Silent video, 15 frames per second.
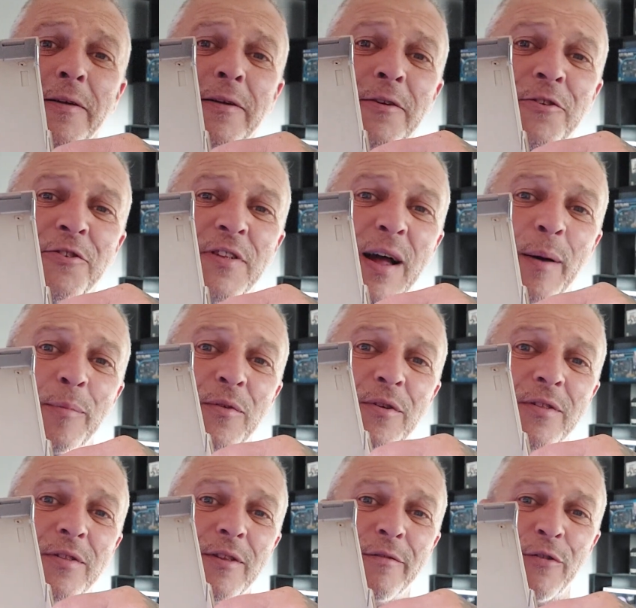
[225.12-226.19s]
Snapped,
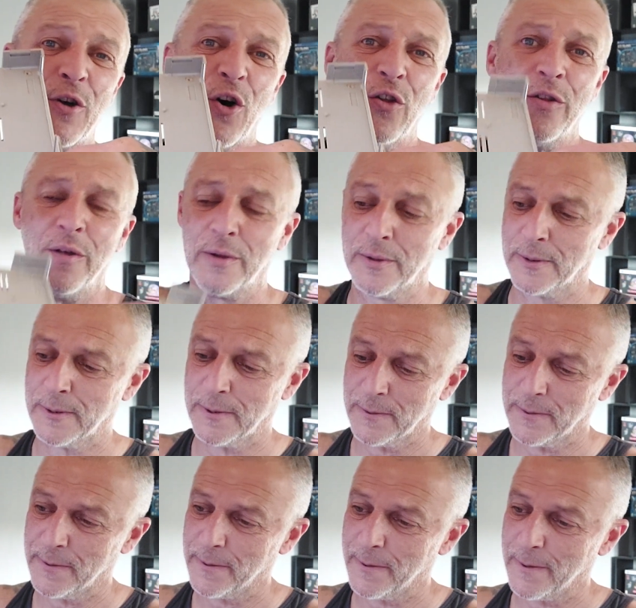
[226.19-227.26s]
they've gone.
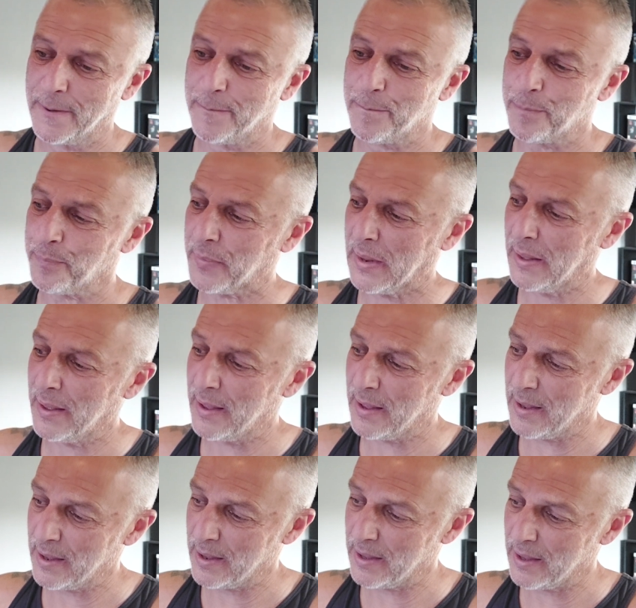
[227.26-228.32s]

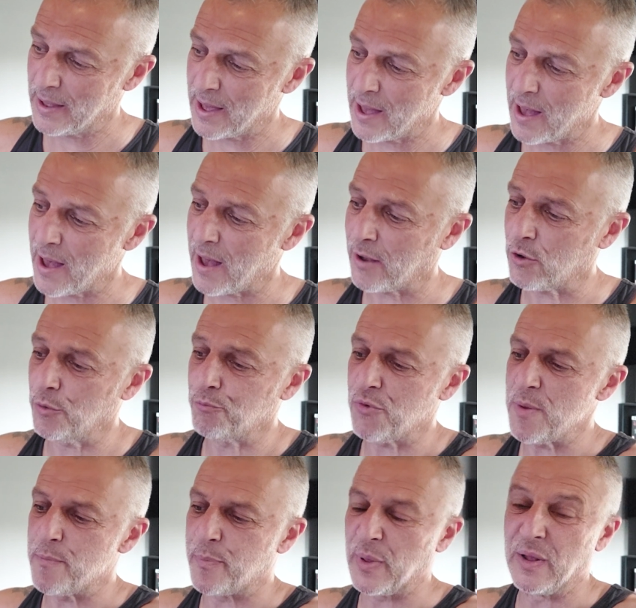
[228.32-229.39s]
I could
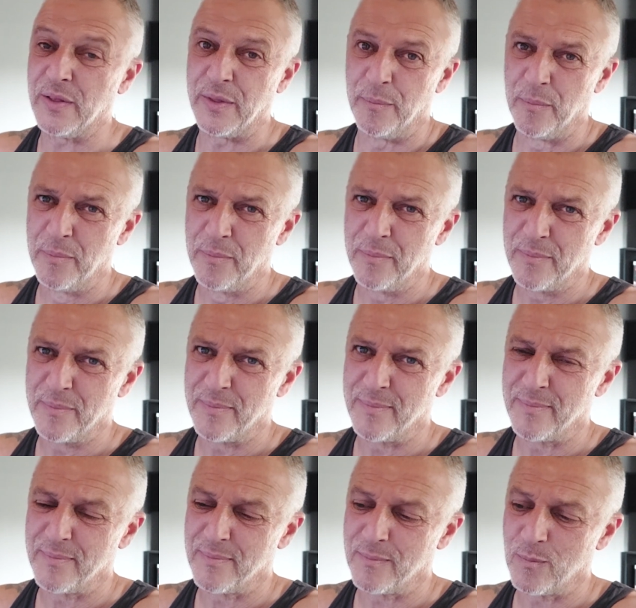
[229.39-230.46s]
rebuild them
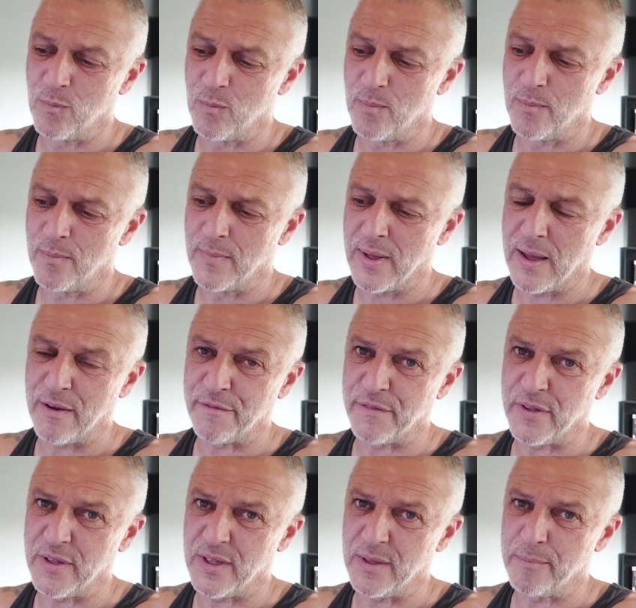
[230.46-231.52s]
out of
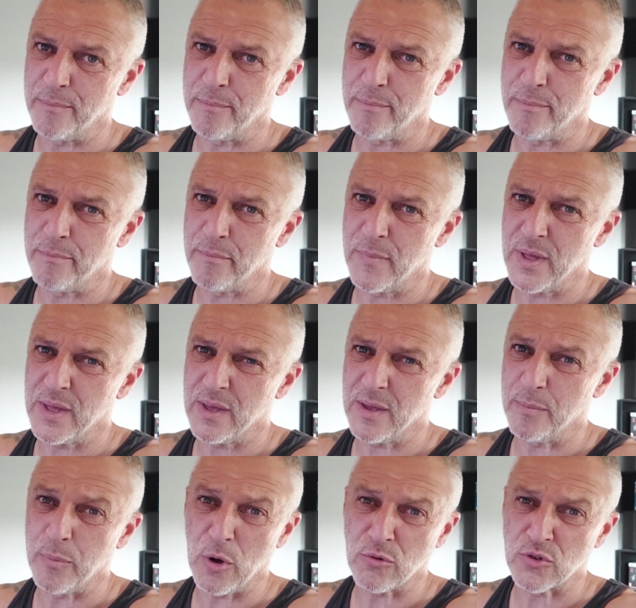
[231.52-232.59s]
the
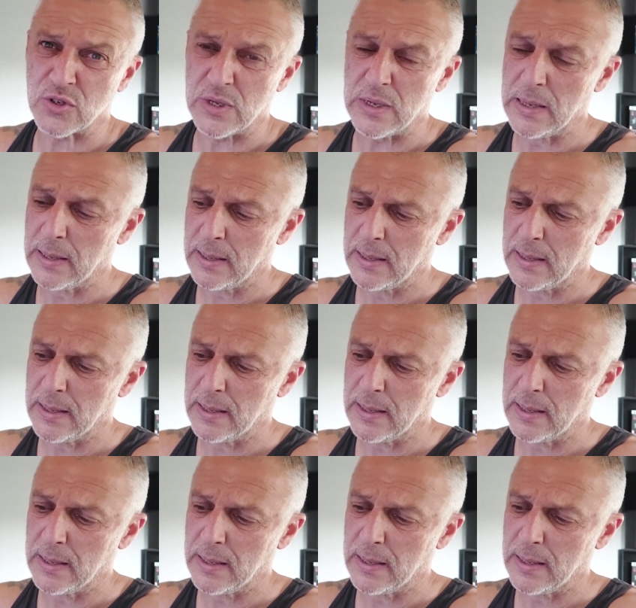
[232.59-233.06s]
epoxy,